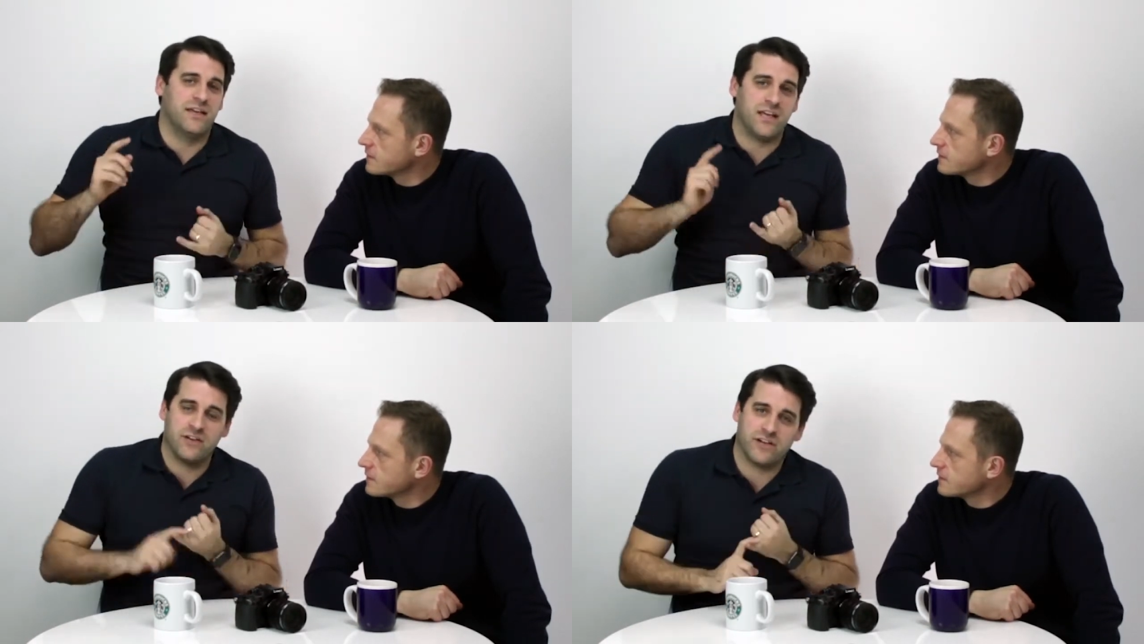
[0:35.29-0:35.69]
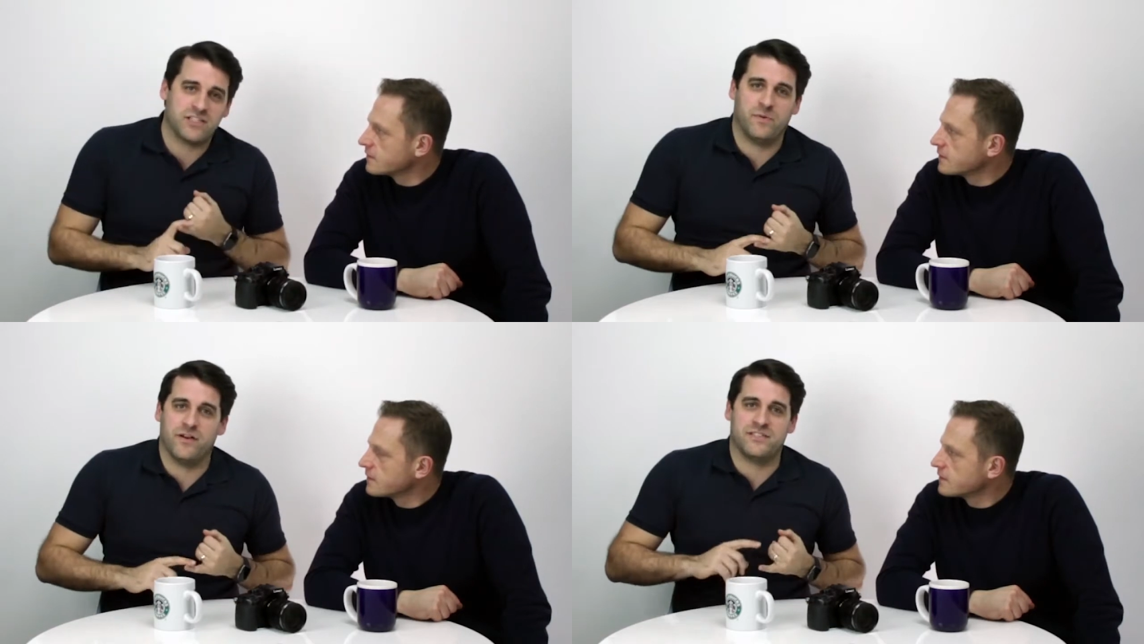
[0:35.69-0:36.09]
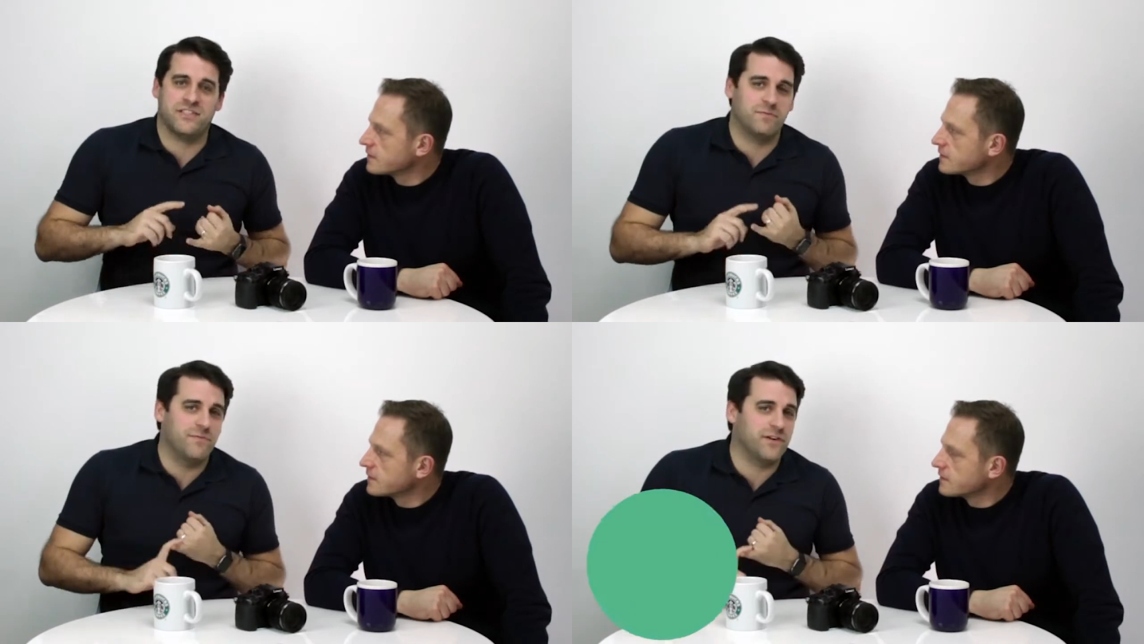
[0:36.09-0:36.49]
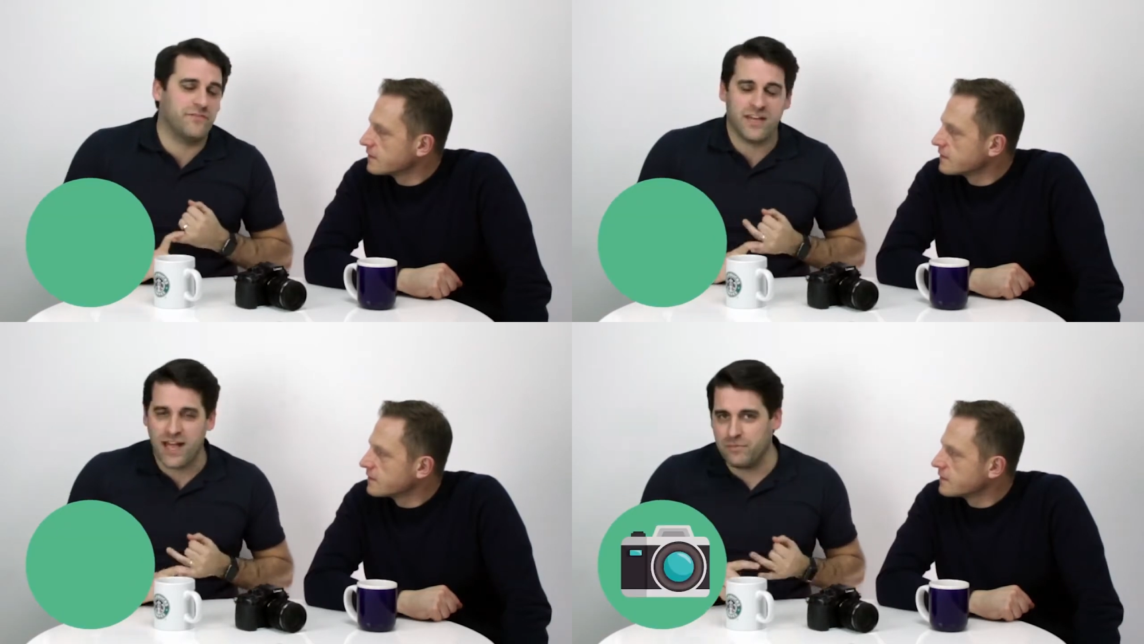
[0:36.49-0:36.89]
Speaker 1: Get your experts, stick them in front
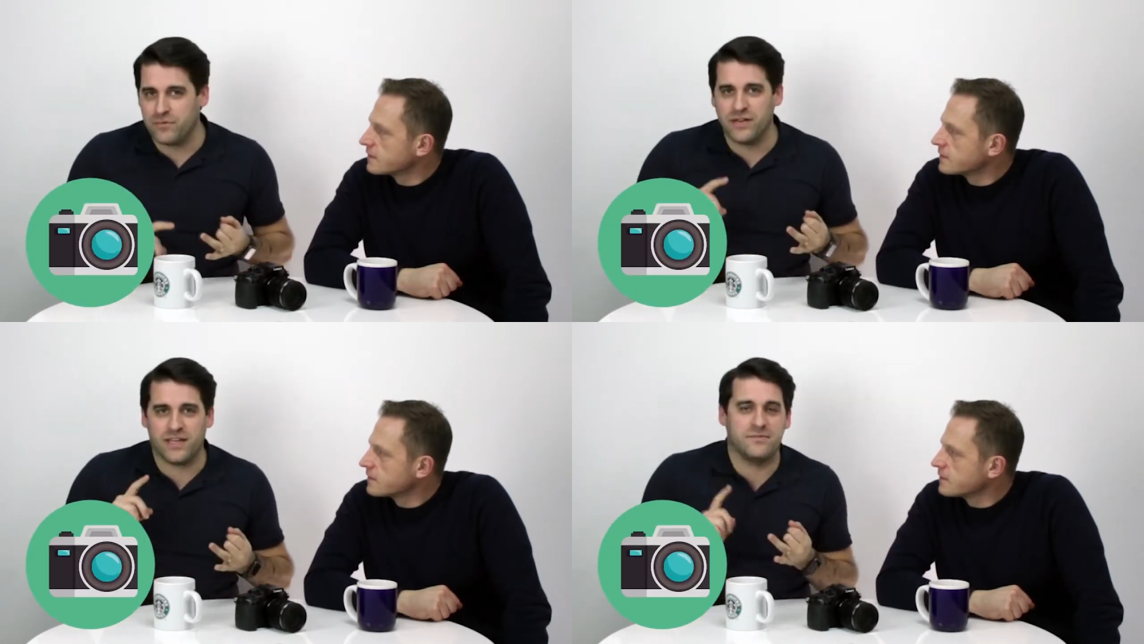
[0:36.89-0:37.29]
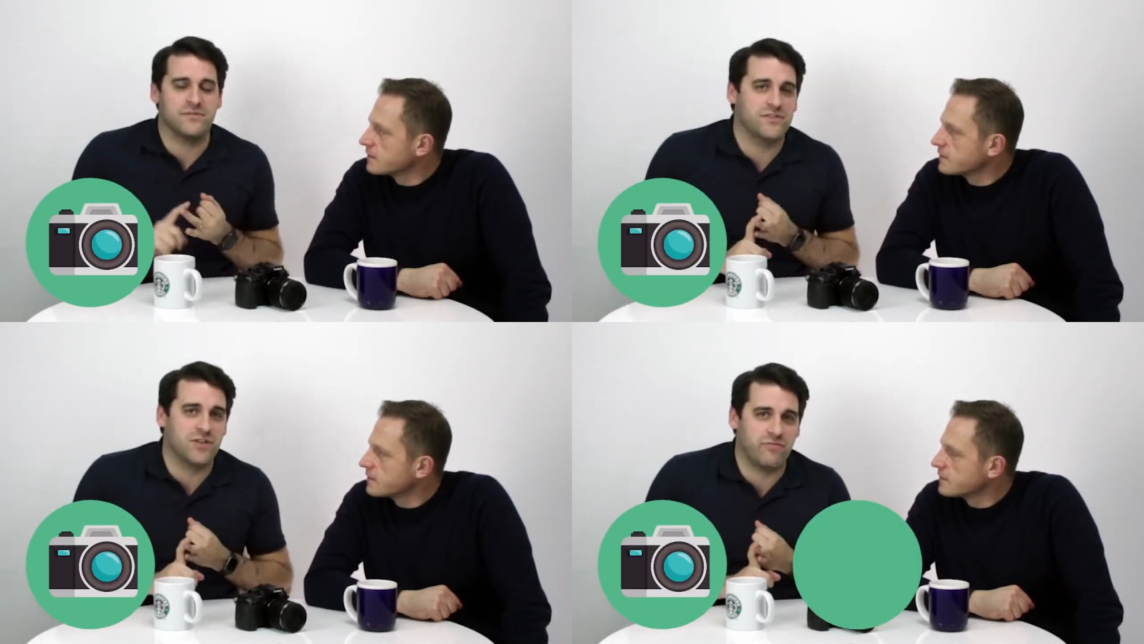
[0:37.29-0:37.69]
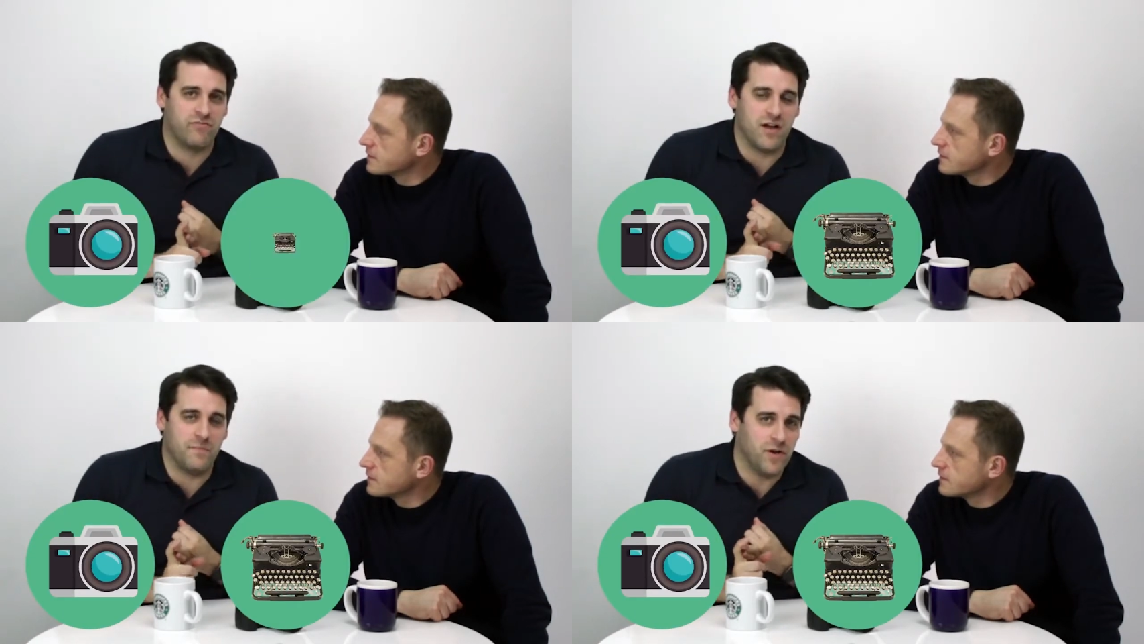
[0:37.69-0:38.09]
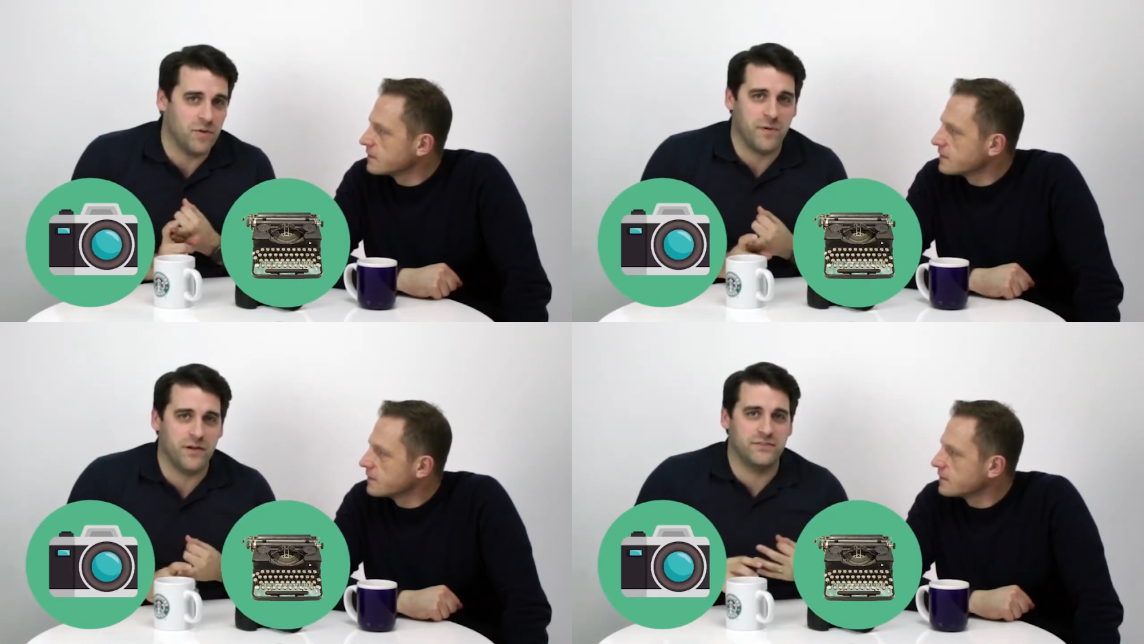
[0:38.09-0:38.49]
of a camera, get them to type write a
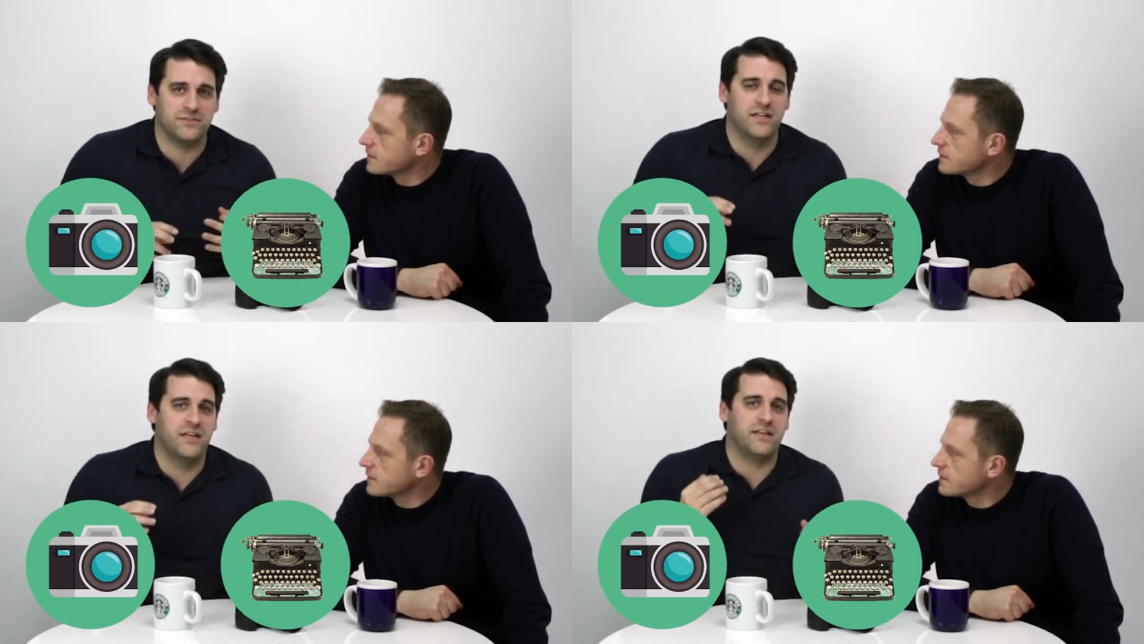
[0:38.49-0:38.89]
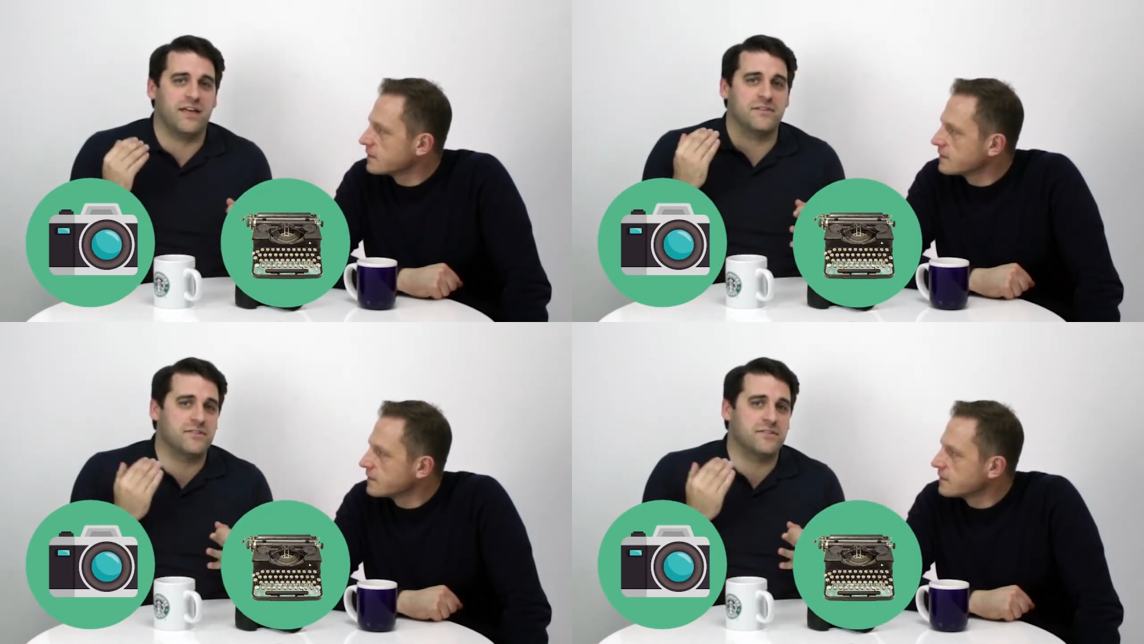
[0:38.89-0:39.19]
blog post, get